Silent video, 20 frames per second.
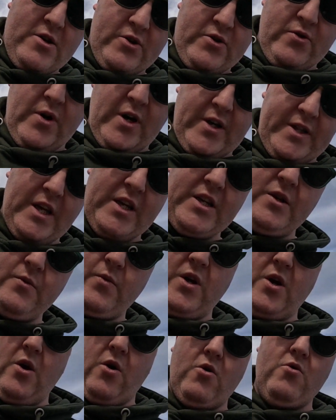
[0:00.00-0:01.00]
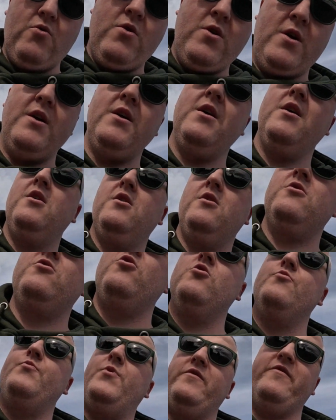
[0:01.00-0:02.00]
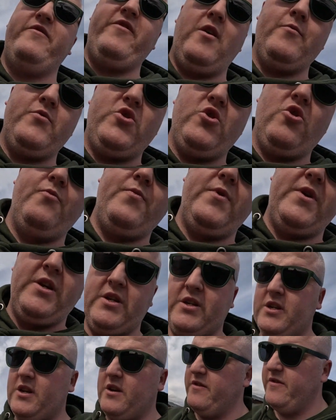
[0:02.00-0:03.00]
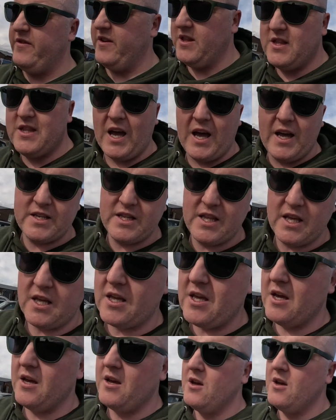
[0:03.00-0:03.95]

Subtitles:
So a decent wee haul. Glogburn Farm Shop is fantastic,